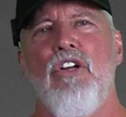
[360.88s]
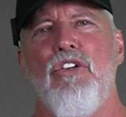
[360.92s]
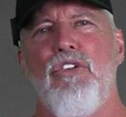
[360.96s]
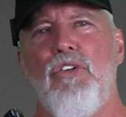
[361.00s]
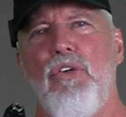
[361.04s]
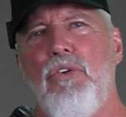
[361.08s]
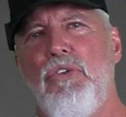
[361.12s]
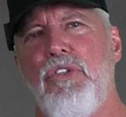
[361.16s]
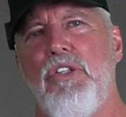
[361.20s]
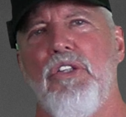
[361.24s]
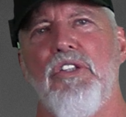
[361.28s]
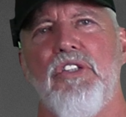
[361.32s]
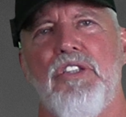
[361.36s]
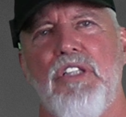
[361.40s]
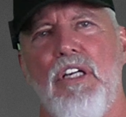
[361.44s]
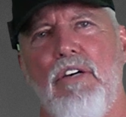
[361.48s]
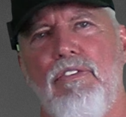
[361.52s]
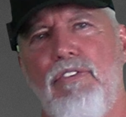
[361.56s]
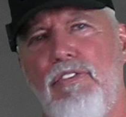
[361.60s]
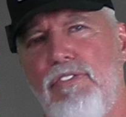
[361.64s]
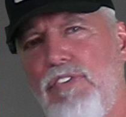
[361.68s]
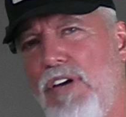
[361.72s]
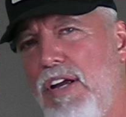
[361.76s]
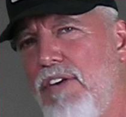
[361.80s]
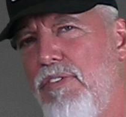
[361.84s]
Do
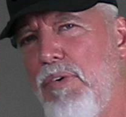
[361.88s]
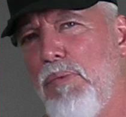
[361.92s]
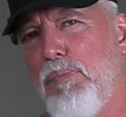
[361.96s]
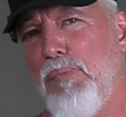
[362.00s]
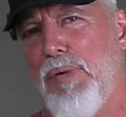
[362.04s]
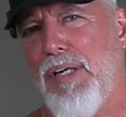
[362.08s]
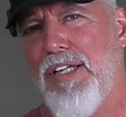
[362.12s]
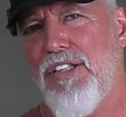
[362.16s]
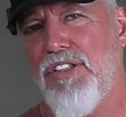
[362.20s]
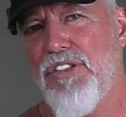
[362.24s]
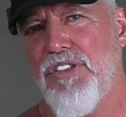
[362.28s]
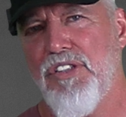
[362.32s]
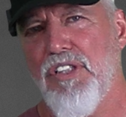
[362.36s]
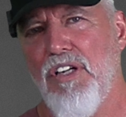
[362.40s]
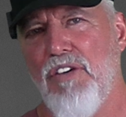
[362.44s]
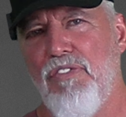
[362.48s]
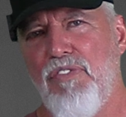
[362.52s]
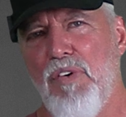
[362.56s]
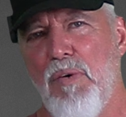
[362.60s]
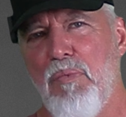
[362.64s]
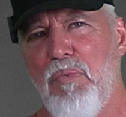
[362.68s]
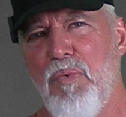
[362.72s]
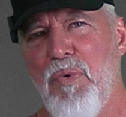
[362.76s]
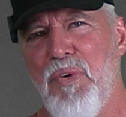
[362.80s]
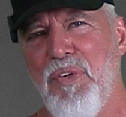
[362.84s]
yourself a favor, pick
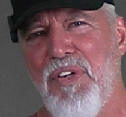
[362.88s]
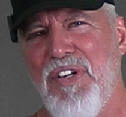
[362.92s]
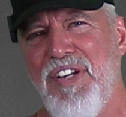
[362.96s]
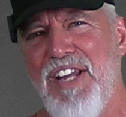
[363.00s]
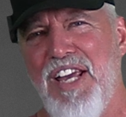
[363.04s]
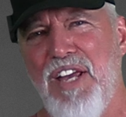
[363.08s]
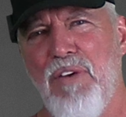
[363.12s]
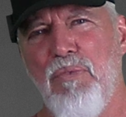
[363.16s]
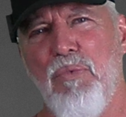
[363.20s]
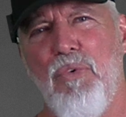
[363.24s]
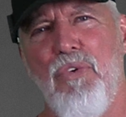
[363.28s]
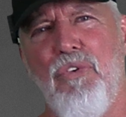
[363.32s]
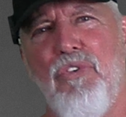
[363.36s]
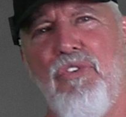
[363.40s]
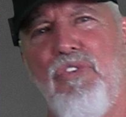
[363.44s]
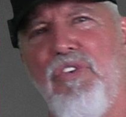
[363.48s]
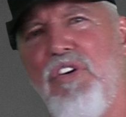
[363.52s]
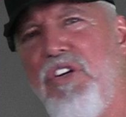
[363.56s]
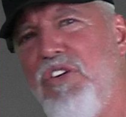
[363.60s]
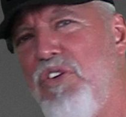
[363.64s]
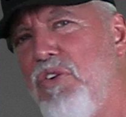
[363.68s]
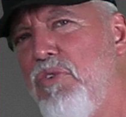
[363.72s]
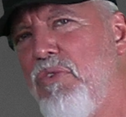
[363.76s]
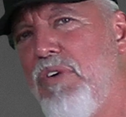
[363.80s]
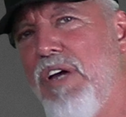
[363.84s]
yourself up one today, and we'll
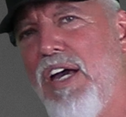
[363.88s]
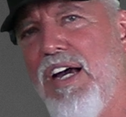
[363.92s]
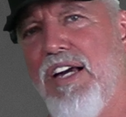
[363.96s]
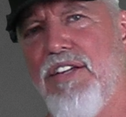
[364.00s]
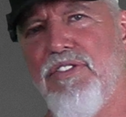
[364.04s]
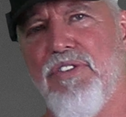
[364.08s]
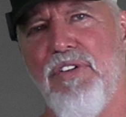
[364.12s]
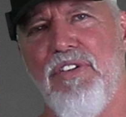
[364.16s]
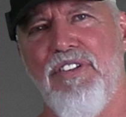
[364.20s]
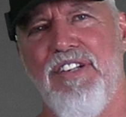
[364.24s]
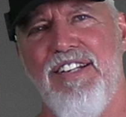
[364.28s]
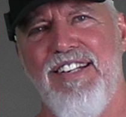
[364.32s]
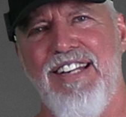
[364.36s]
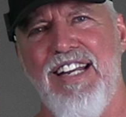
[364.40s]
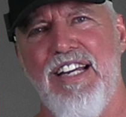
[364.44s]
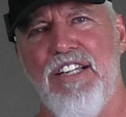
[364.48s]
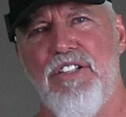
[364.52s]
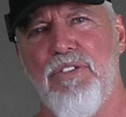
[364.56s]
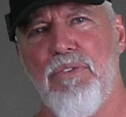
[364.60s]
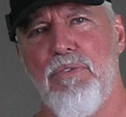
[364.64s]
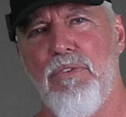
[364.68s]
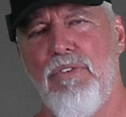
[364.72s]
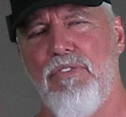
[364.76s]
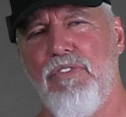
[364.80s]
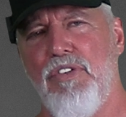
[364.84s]
see you guys on the
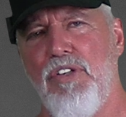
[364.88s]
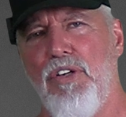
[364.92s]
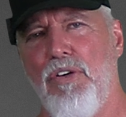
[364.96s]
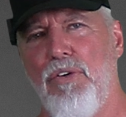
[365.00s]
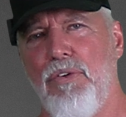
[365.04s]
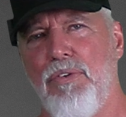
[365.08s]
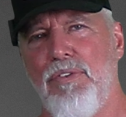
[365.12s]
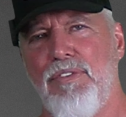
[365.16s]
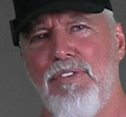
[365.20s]
next review.